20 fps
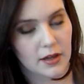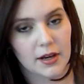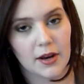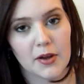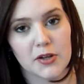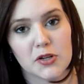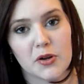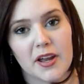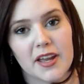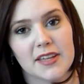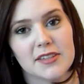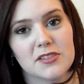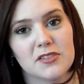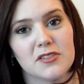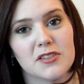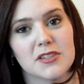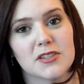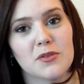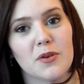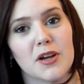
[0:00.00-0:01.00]
I don't answer
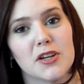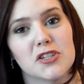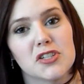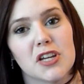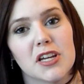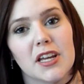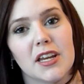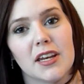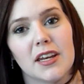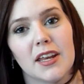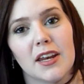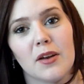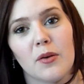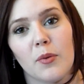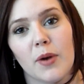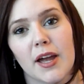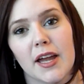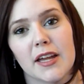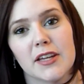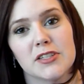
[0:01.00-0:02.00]
this question in a
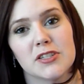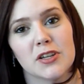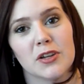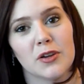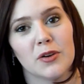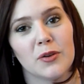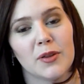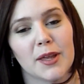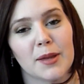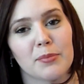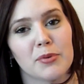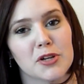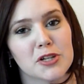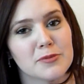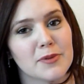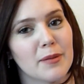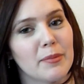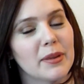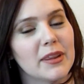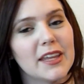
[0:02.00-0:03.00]
way to like push
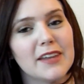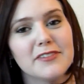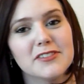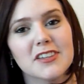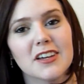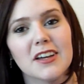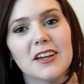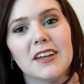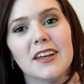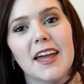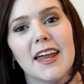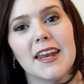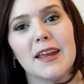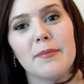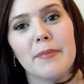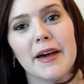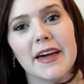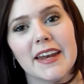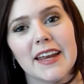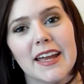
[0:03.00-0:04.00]
my beliefs on
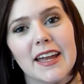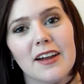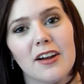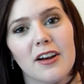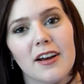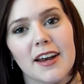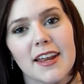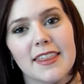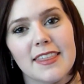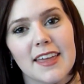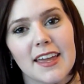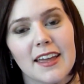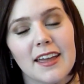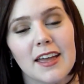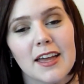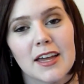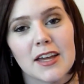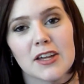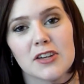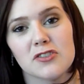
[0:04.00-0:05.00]
anybody or anything,
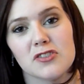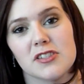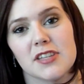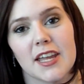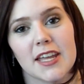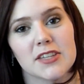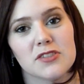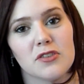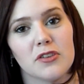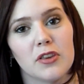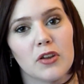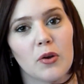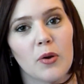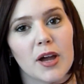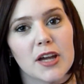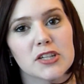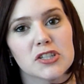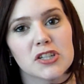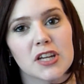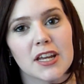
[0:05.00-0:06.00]
just answering the
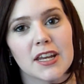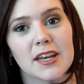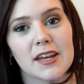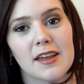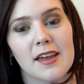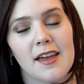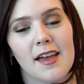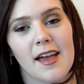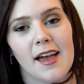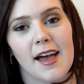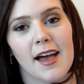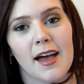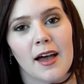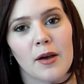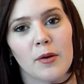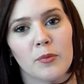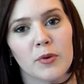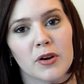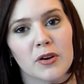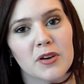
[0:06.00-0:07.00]
question.
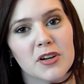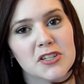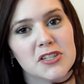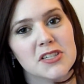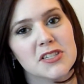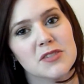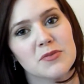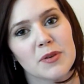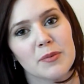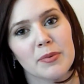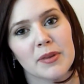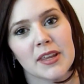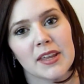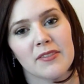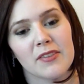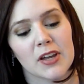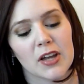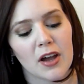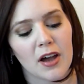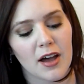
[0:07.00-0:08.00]
We're Christians, we
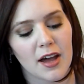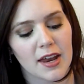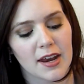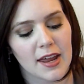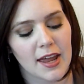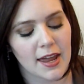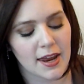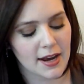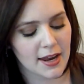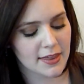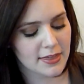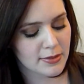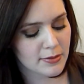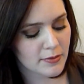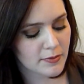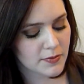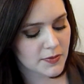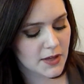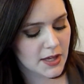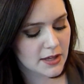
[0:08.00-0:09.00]
believe in God, and I
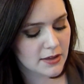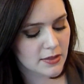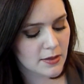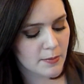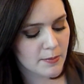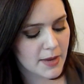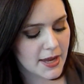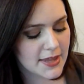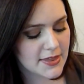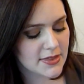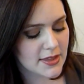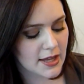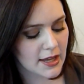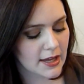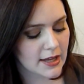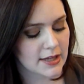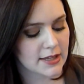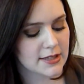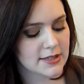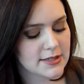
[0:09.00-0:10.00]
think the main thing
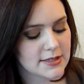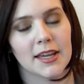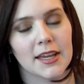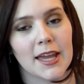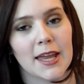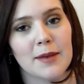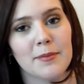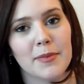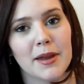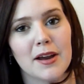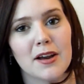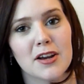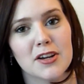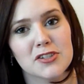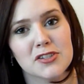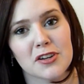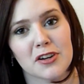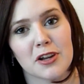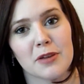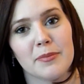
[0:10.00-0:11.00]
is in
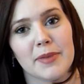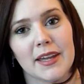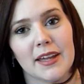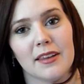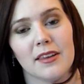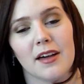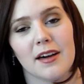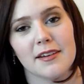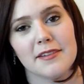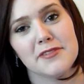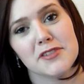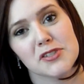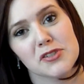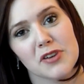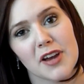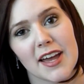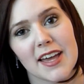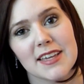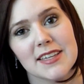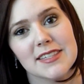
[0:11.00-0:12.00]
marriage there can be a lot of
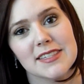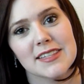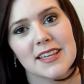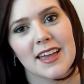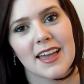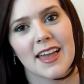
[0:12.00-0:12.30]
stress,